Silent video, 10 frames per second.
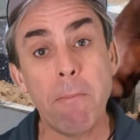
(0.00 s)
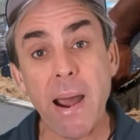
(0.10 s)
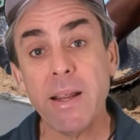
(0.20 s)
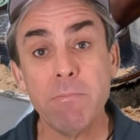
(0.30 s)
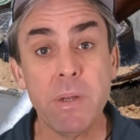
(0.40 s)

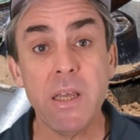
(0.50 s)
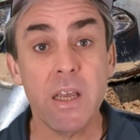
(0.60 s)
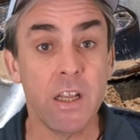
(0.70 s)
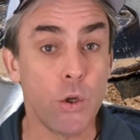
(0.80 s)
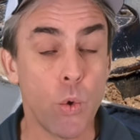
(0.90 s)
might
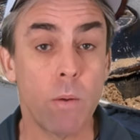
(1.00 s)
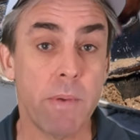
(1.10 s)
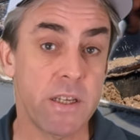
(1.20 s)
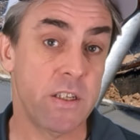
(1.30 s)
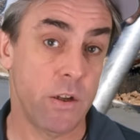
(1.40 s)
be in your
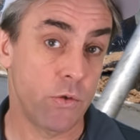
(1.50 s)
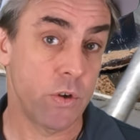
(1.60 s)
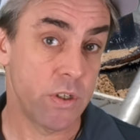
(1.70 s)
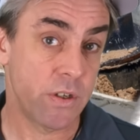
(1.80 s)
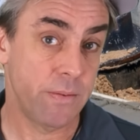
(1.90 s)
best
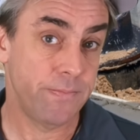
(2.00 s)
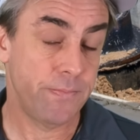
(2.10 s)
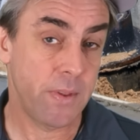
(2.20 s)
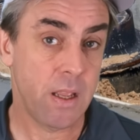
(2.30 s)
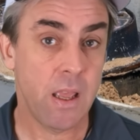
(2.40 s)
interest.
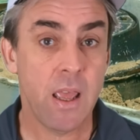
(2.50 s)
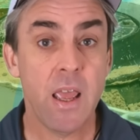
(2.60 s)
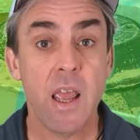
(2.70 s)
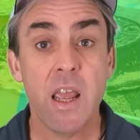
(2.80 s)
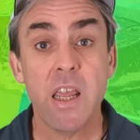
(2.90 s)

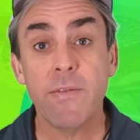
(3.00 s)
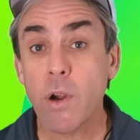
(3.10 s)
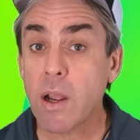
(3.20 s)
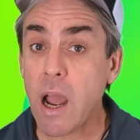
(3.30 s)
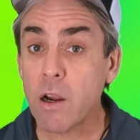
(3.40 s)
If
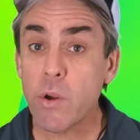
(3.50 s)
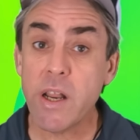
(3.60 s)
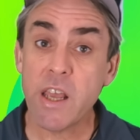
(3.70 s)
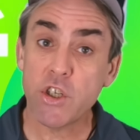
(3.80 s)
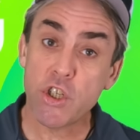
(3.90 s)
your
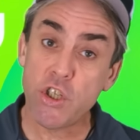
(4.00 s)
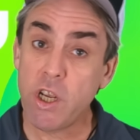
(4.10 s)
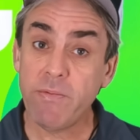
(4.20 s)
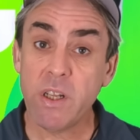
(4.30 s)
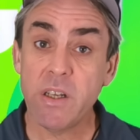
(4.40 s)
concrete has
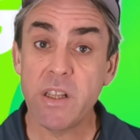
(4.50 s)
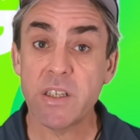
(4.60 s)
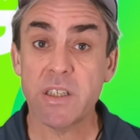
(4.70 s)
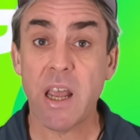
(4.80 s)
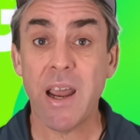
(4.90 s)
shifted to the
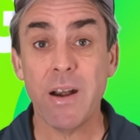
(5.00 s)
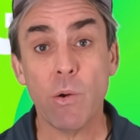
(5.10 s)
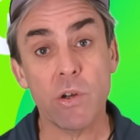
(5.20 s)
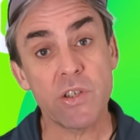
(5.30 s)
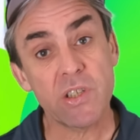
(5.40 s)
side
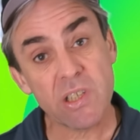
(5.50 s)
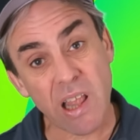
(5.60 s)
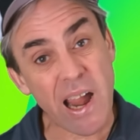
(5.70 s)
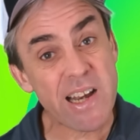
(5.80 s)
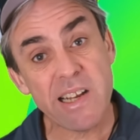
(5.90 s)
or is
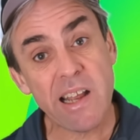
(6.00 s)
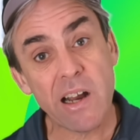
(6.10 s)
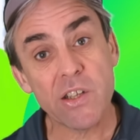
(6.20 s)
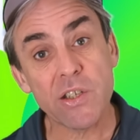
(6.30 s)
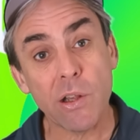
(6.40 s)
sliding
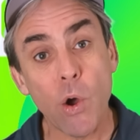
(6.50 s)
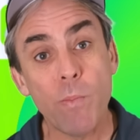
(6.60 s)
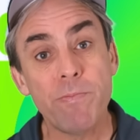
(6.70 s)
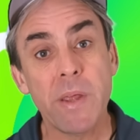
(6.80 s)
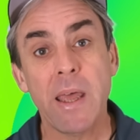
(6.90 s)
down a
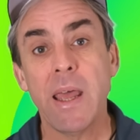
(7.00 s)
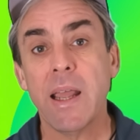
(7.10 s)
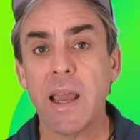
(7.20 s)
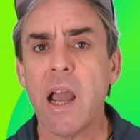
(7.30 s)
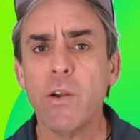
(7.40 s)
slope,
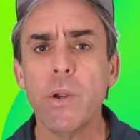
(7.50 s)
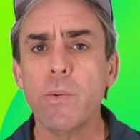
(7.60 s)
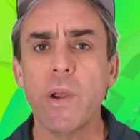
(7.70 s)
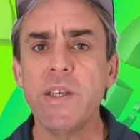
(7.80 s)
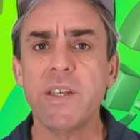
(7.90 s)

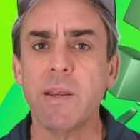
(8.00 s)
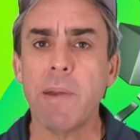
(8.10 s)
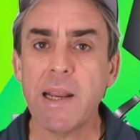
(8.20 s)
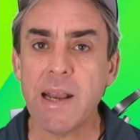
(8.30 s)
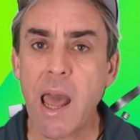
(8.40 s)
concrete raising
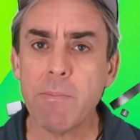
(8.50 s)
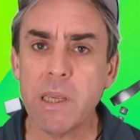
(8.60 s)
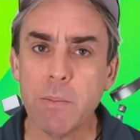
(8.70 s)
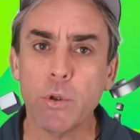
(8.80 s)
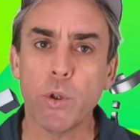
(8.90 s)
may not
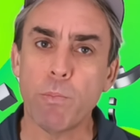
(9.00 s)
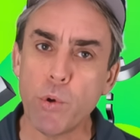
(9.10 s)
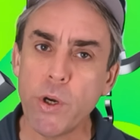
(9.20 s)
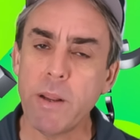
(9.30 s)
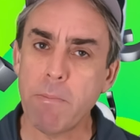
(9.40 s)
be able to
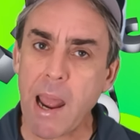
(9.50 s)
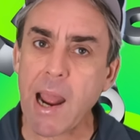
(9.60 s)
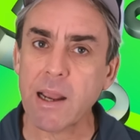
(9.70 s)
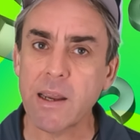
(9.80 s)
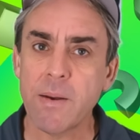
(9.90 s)
put it
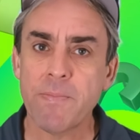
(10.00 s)
back.